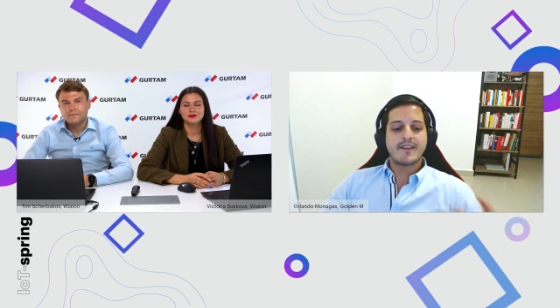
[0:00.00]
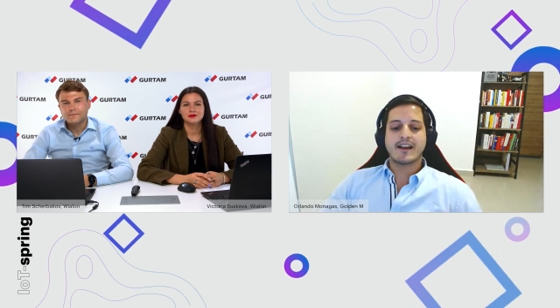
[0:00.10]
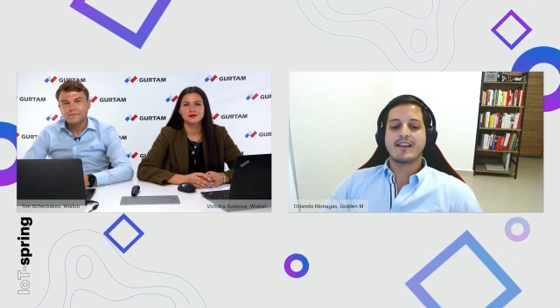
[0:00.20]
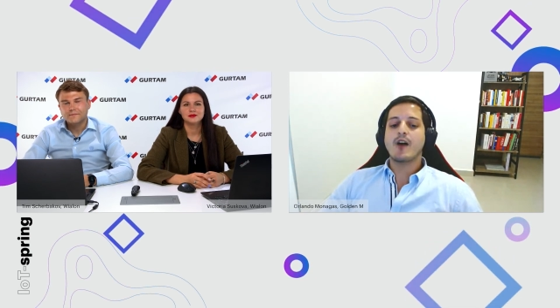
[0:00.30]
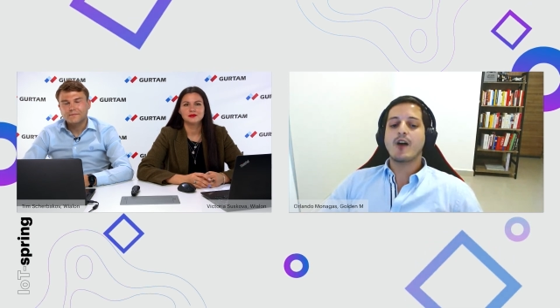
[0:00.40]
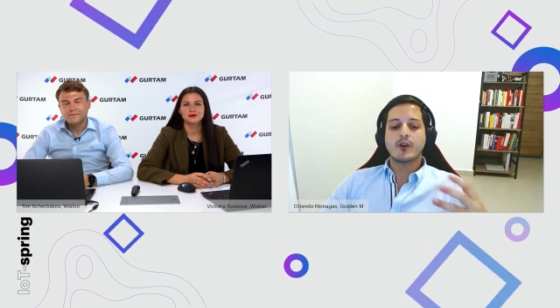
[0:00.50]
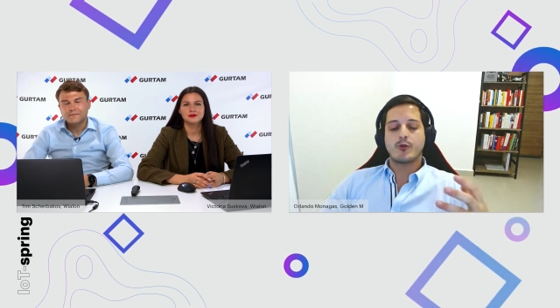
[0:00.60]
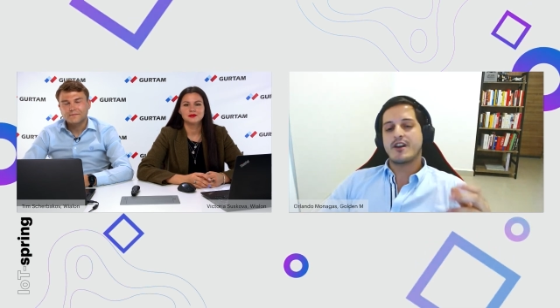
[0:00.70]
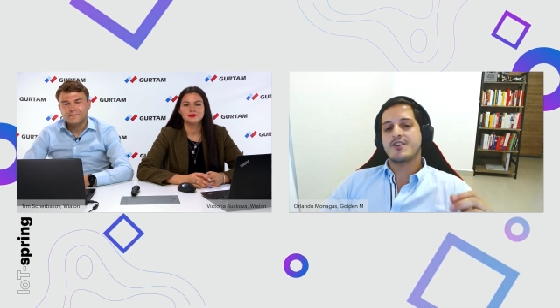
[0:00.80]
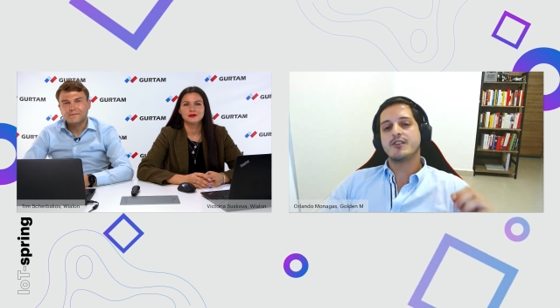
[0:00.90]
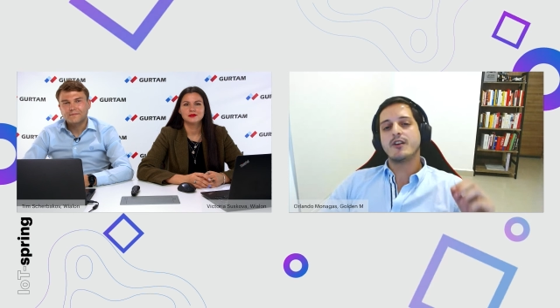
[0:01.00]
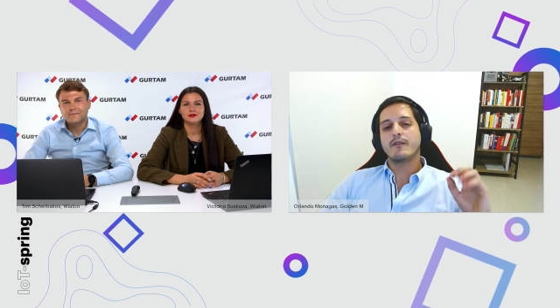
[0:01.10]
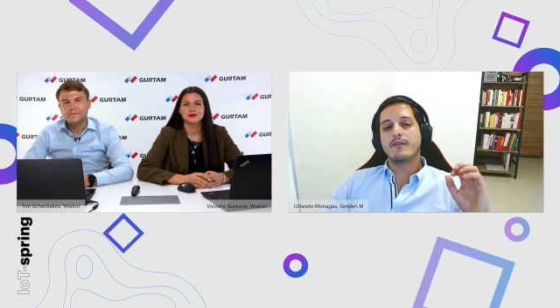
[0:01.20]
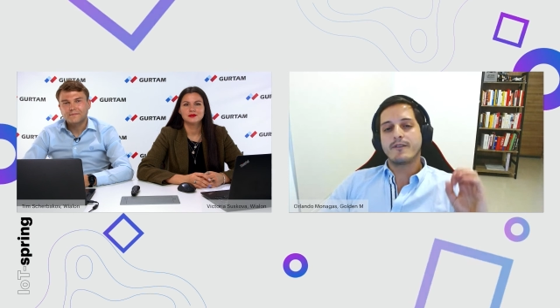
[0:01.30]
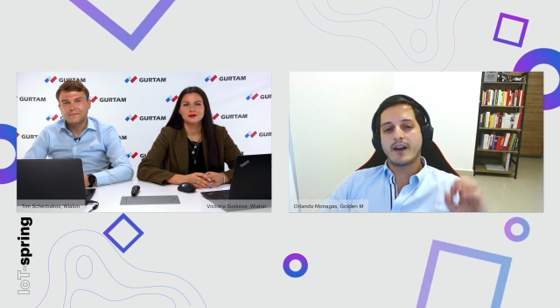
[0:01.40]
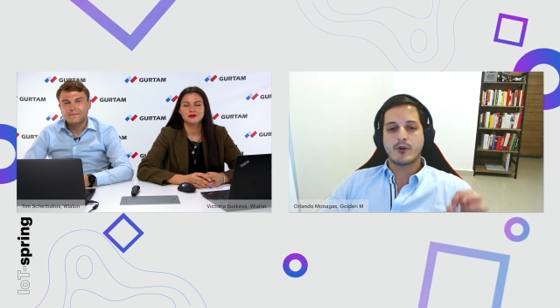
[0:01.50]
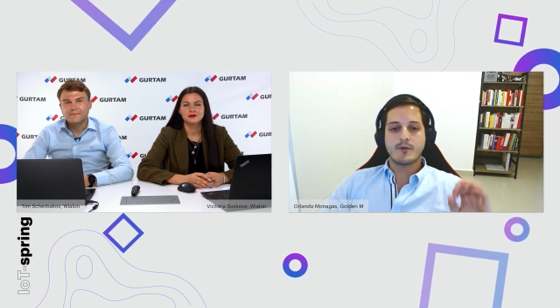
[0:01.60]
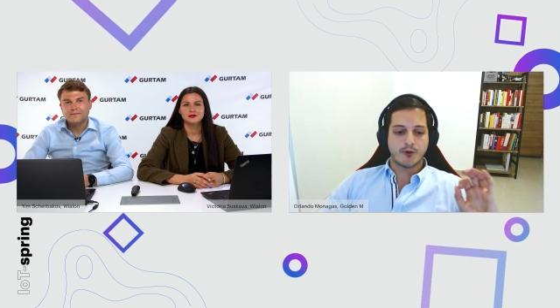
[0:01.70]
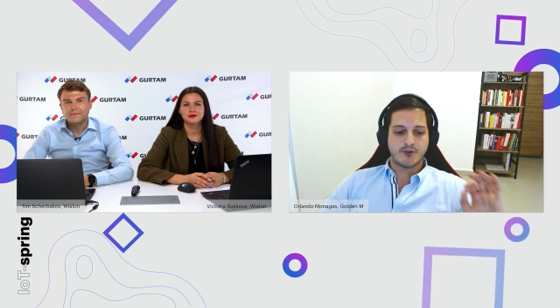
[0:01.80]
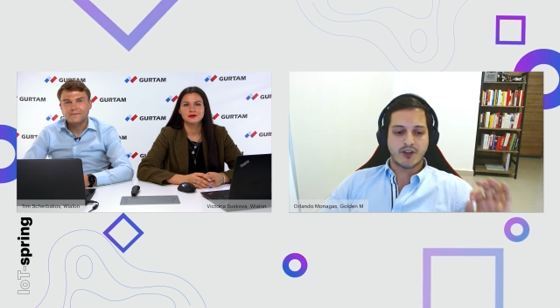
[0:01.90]
that allow the creation of
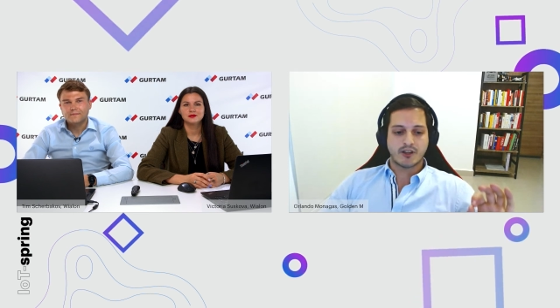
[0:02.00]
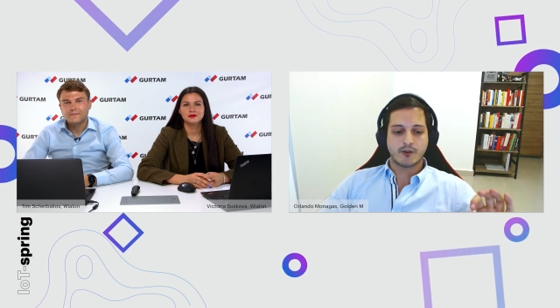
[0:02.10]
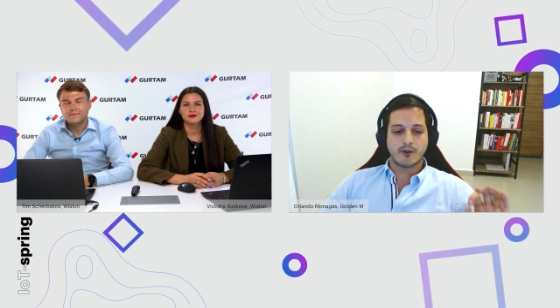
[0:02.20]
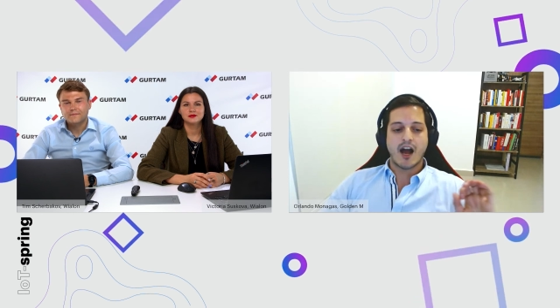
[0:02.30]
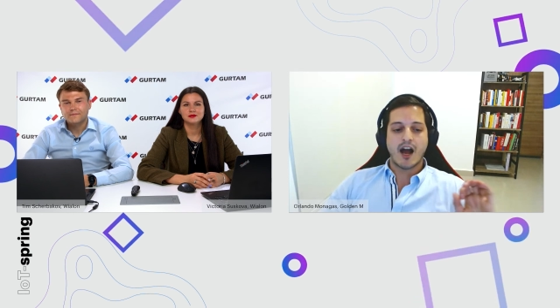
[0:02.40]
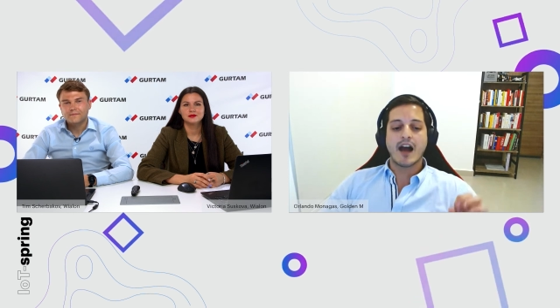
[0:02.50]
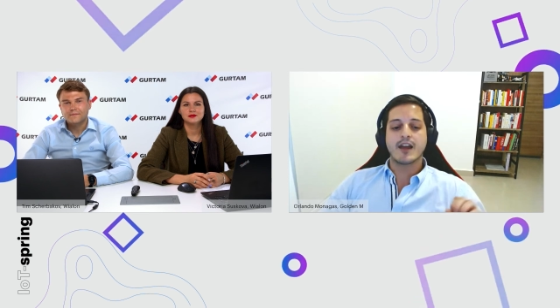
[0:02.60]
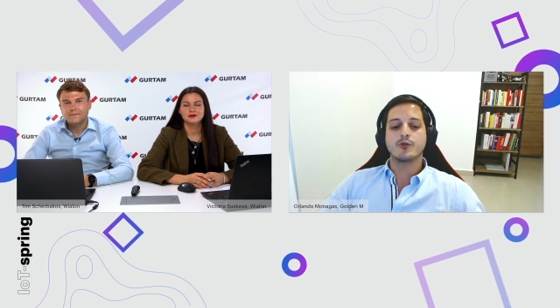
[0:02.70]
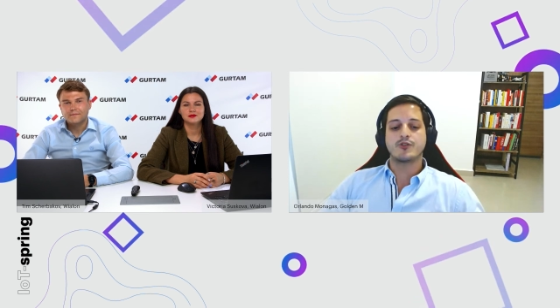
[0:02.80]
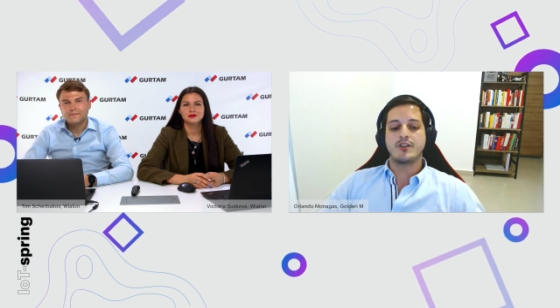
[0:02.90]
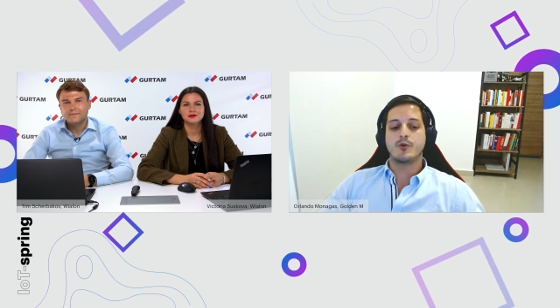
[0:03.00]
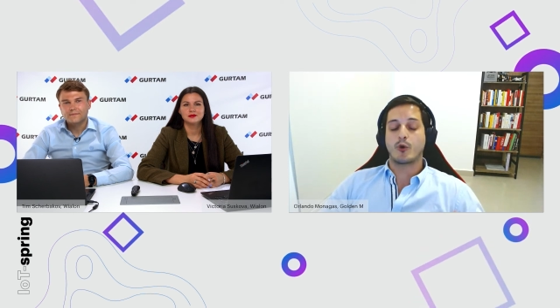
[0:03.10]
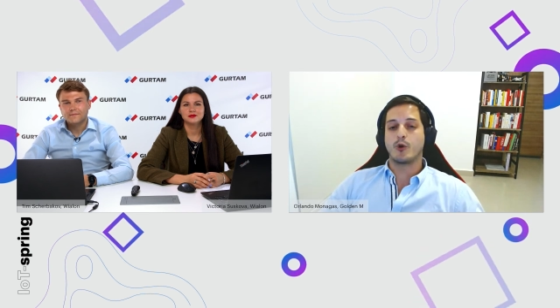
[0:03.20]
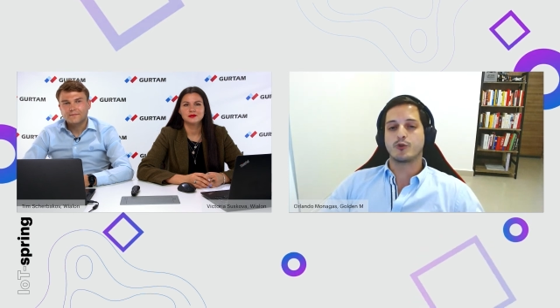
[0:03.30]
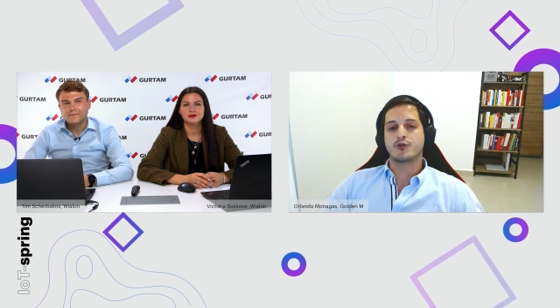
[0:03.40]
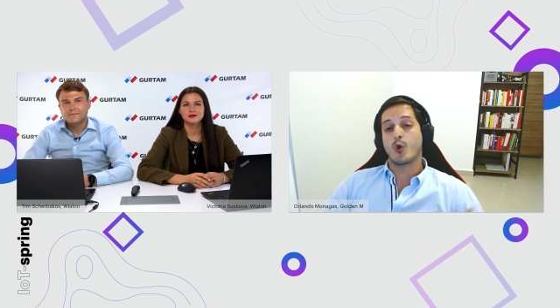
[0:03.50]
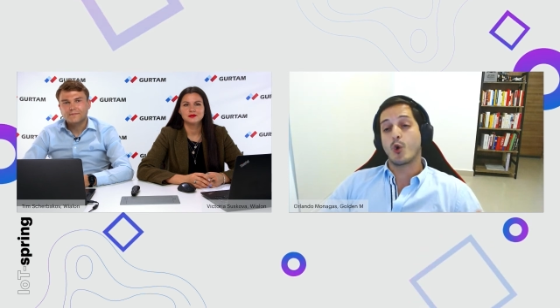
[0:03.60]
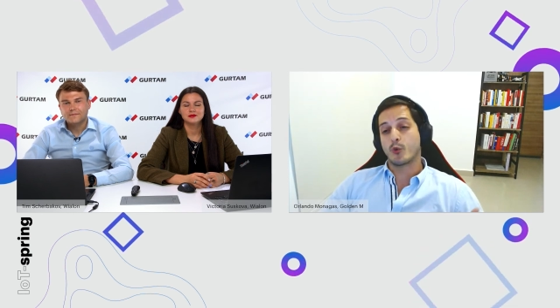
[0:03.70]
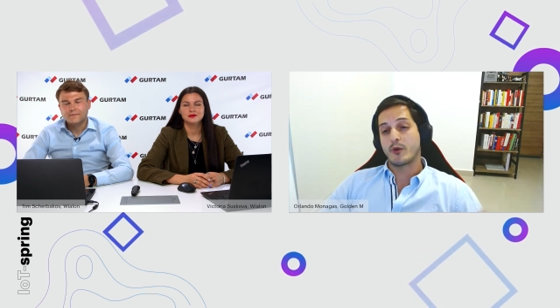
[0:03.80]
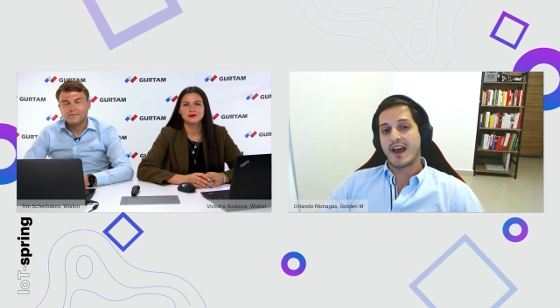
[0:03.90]
very particular IoT worlds
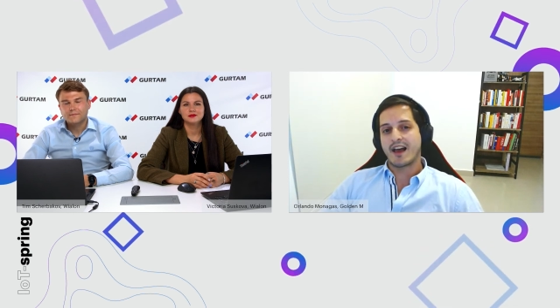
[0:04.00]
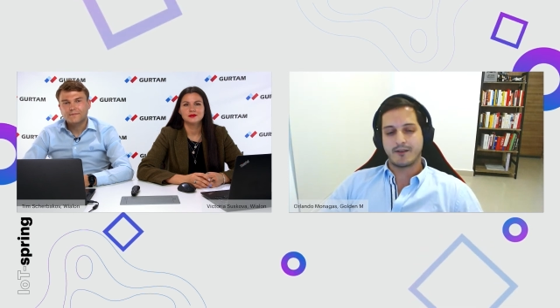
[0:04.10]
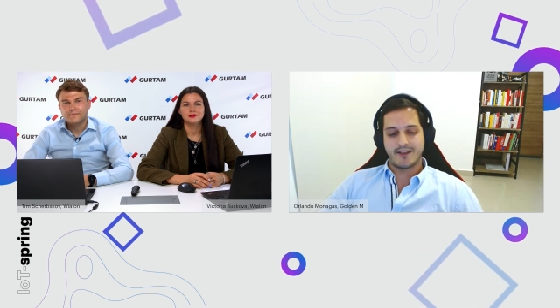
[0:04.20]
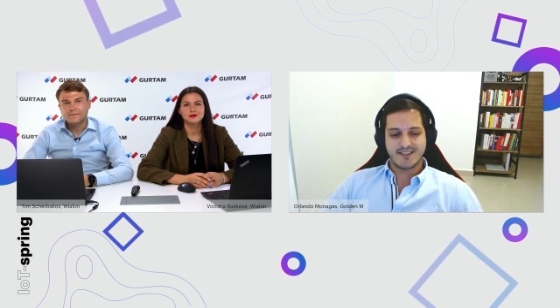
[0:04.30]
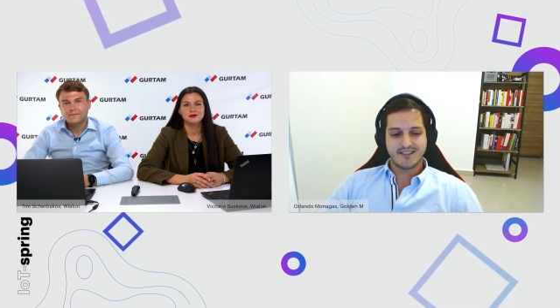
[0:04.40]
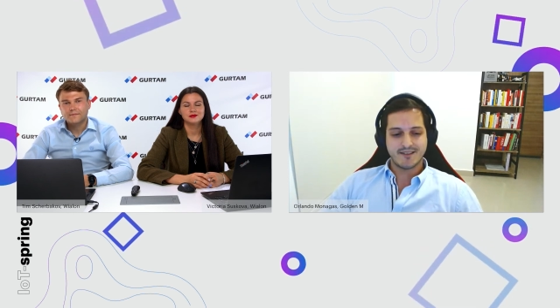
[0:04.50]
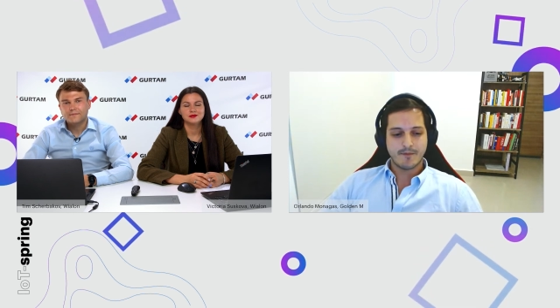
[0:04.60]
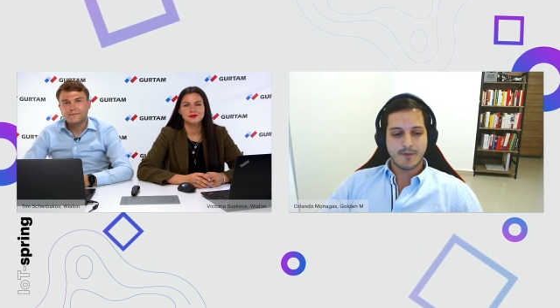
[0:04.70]
or realities.